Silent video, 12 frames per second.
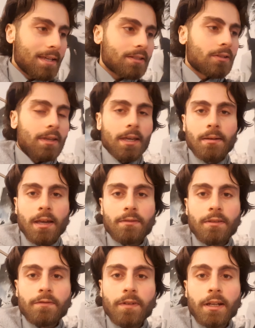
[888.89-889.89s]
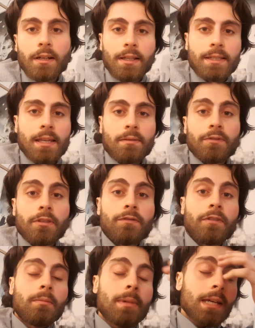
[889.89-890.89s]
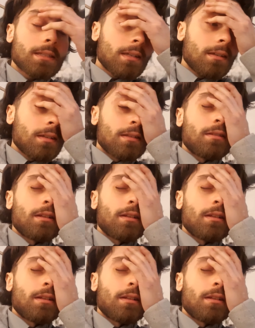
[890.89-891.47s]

So yeah, I have the final exam for the film acting, and